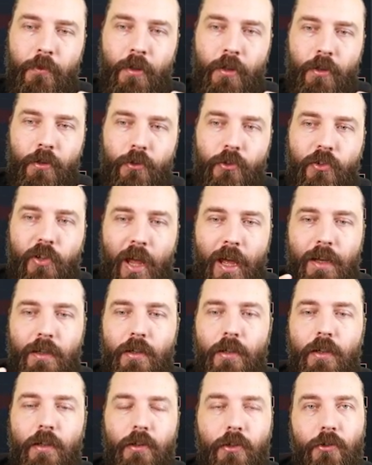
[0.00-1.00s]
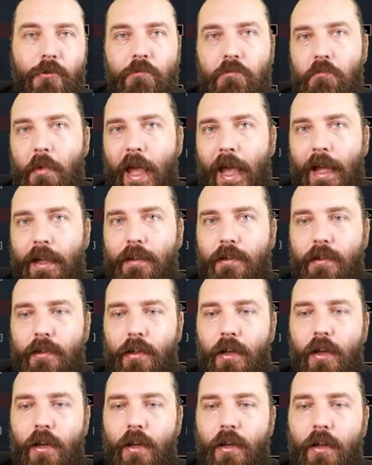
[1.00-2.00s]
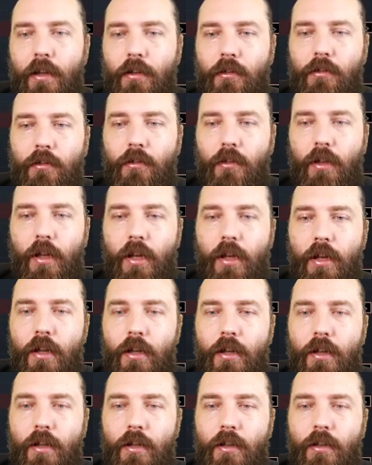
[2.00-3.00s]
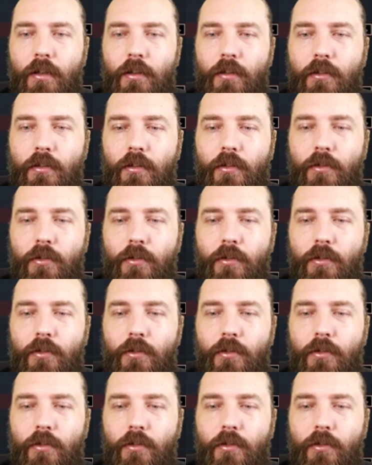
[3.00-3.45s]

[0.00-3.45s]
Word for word: standard anti air uh, uh,